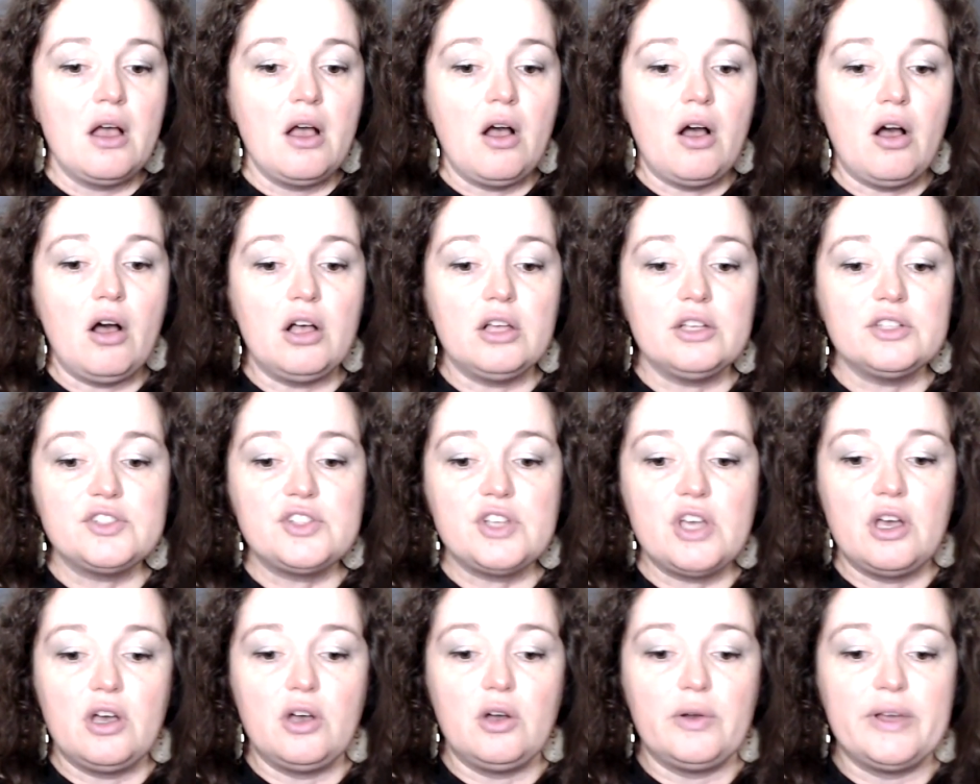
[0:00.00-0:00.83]

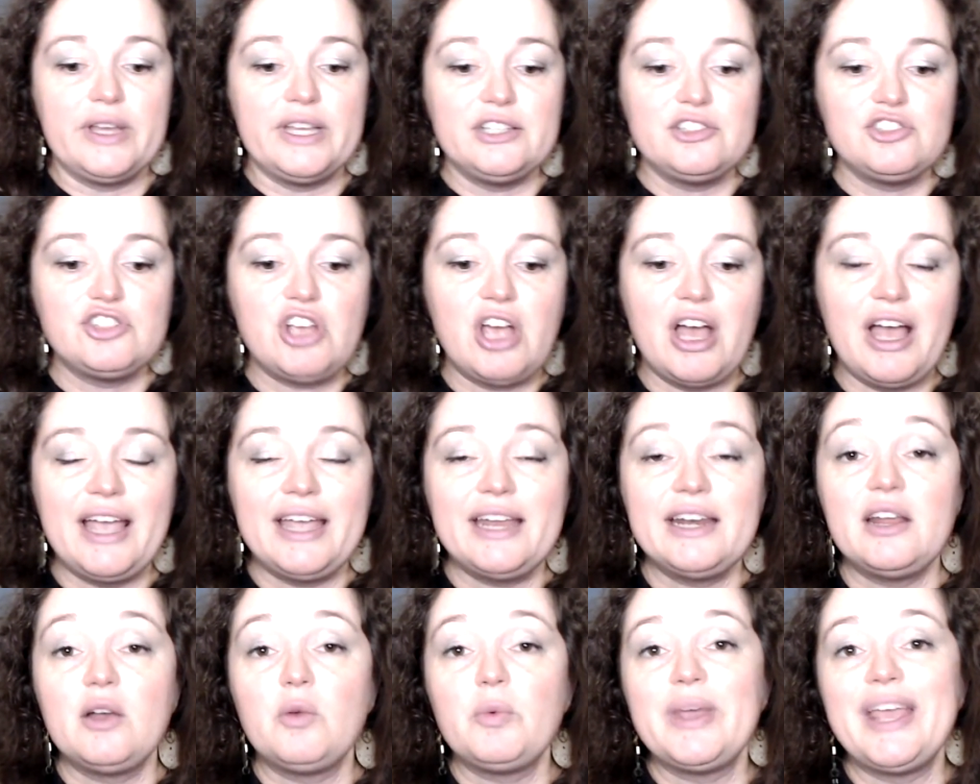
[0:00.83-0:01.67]
Also, in
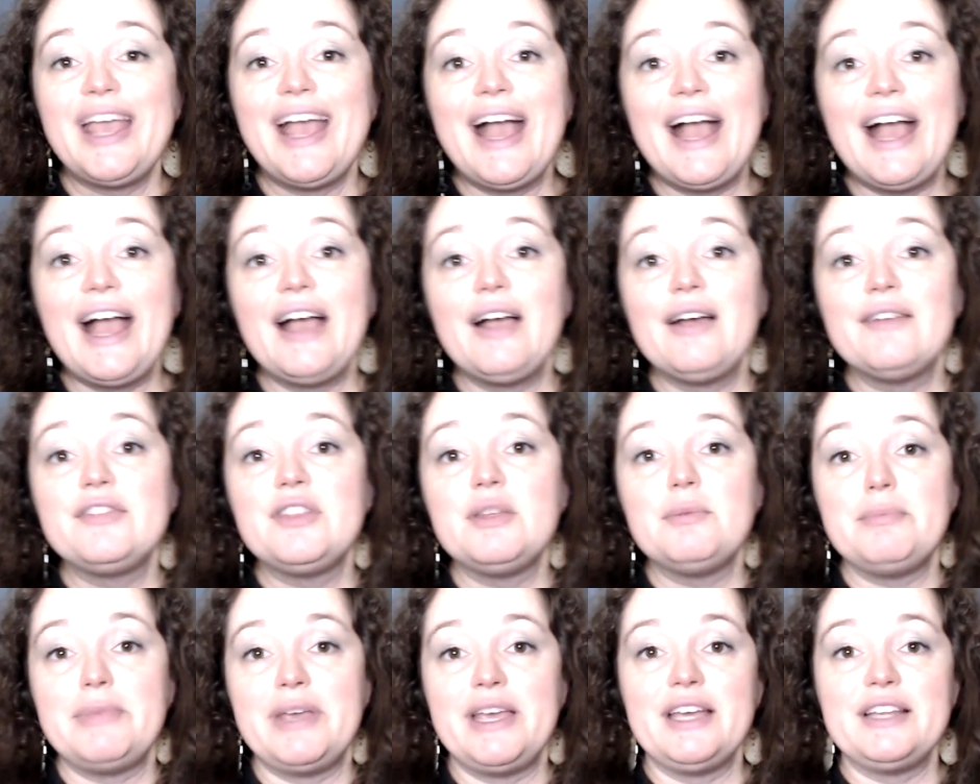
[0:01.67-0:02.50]
China, we have the
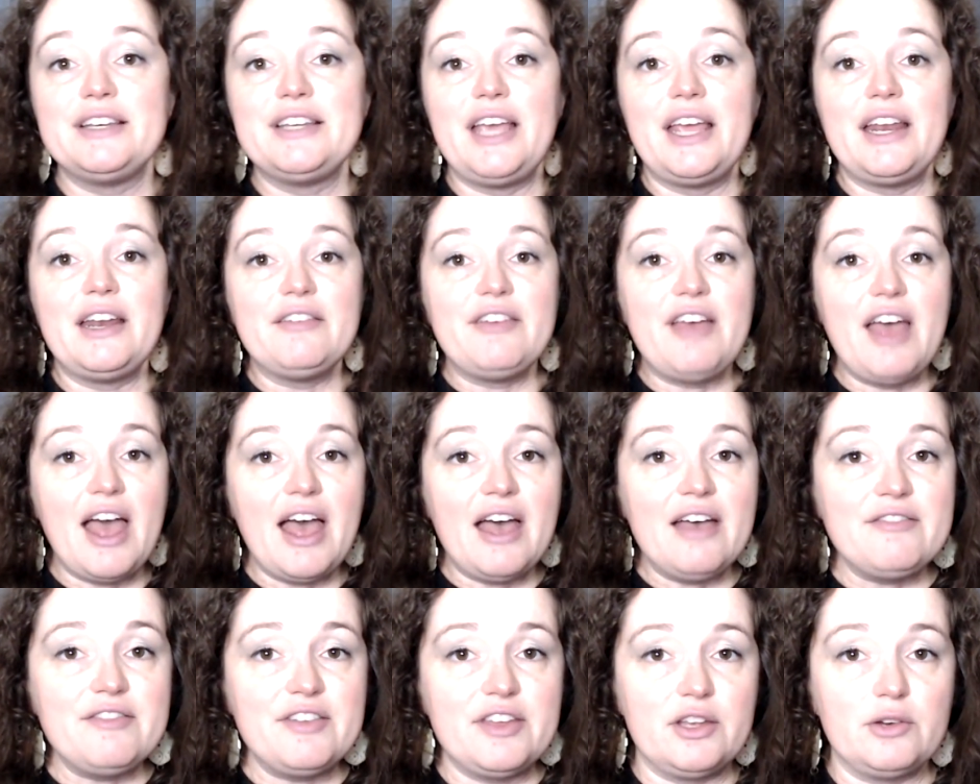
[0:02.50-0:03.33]
Mandate of
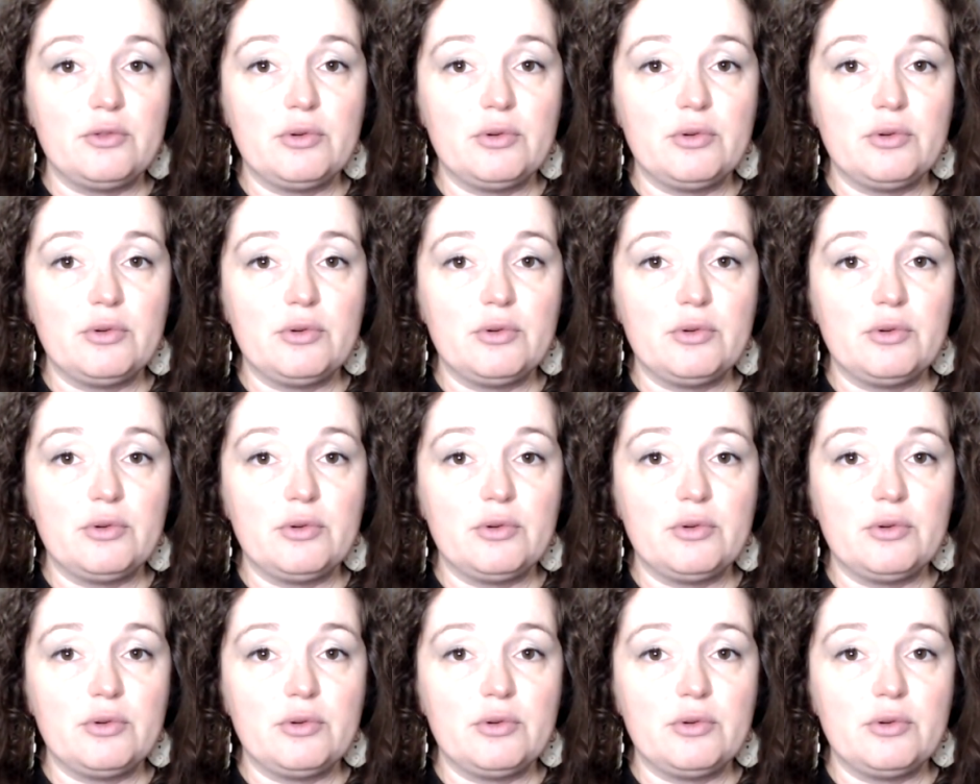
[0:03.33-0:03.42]
Heaven.